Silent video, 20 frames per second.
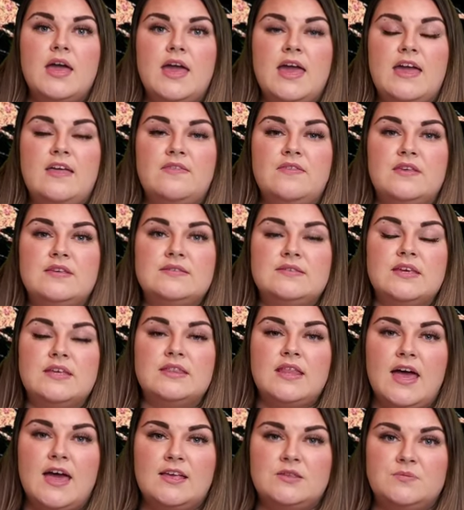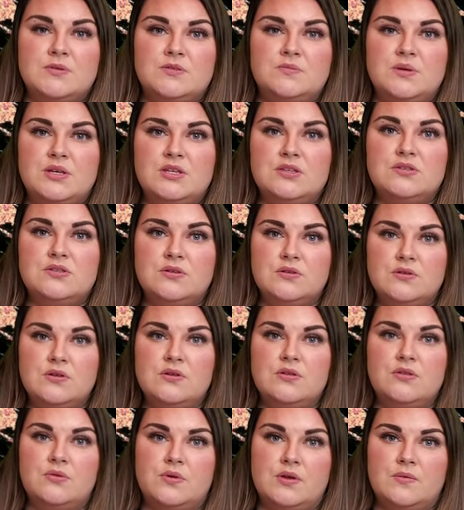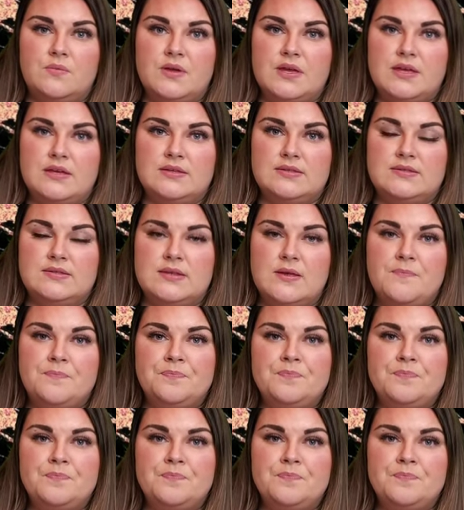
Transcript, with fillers: and this can last between two to three weeks.